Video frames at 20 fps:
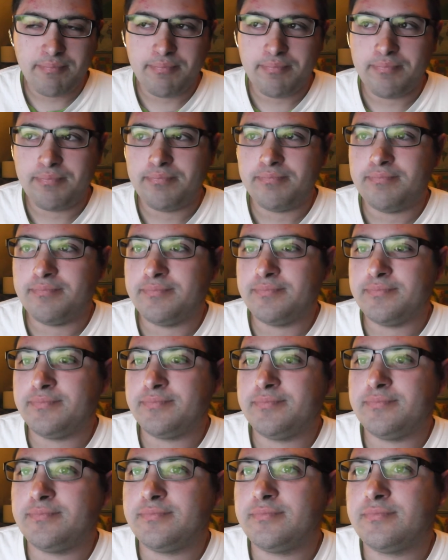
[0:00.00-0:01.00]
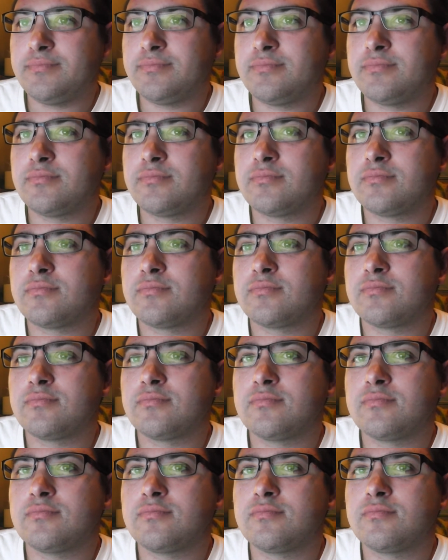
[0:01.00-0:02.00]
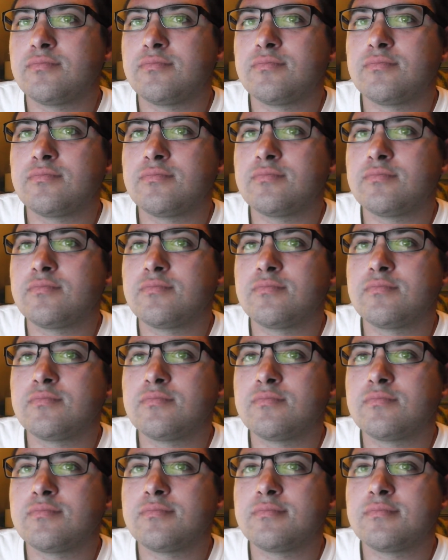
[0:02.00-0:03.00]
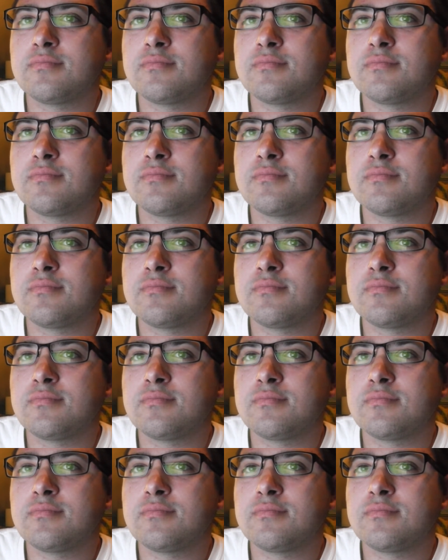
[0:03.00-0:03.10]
[no speech]